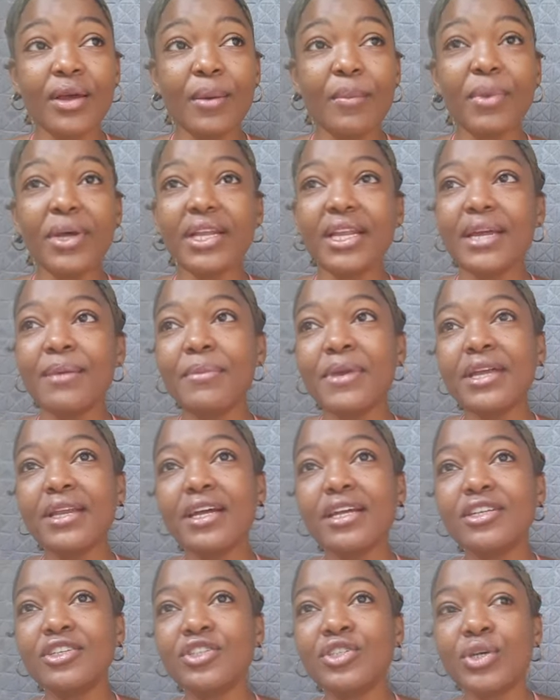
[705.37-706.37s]
But they may
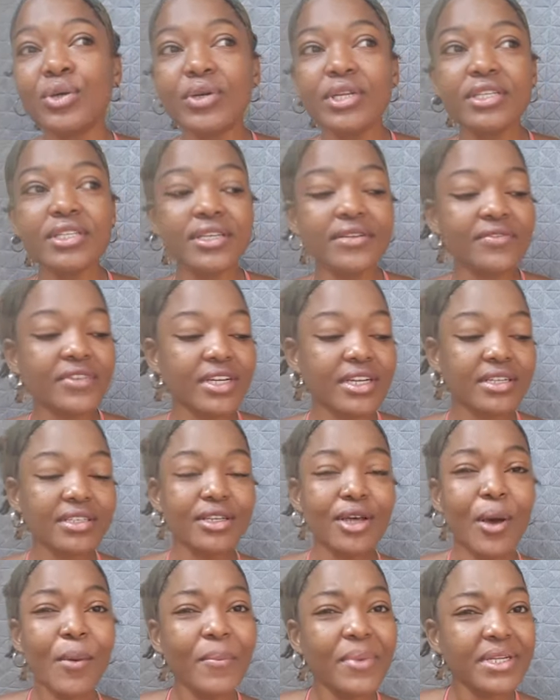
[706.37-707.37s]
not show it. So if there's
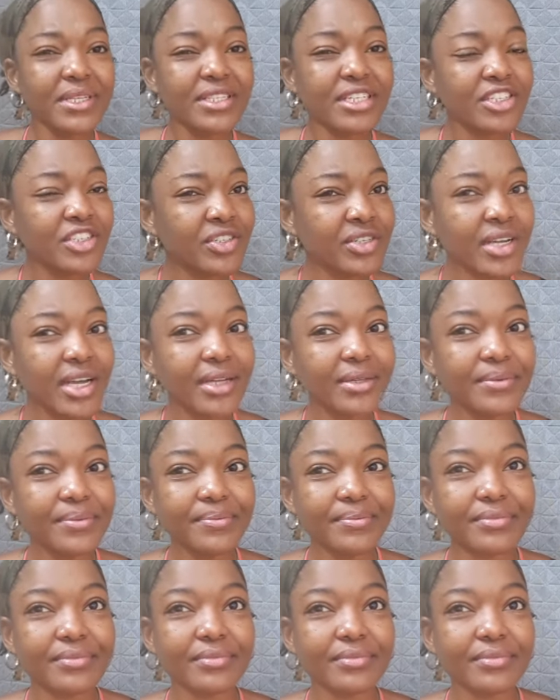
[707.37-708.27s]
competition